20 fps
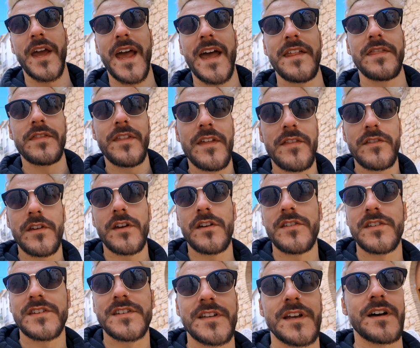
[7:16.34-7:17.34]
again, then the
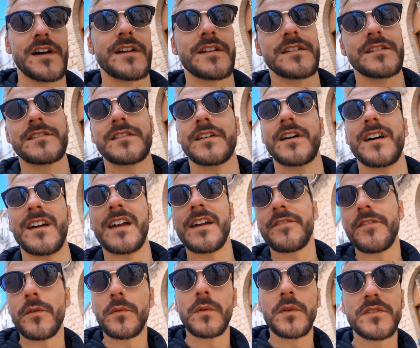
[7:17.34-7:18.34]
other side is that
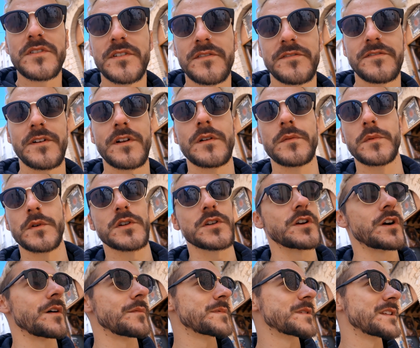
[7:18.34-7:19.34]
if it wasn't filled with
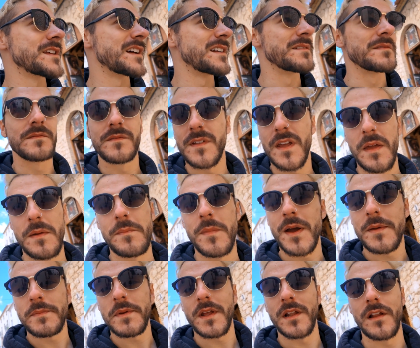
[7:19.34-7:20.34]
shops, then it
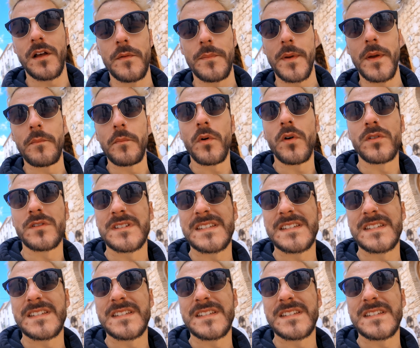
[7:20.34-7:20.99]
might be a little bit more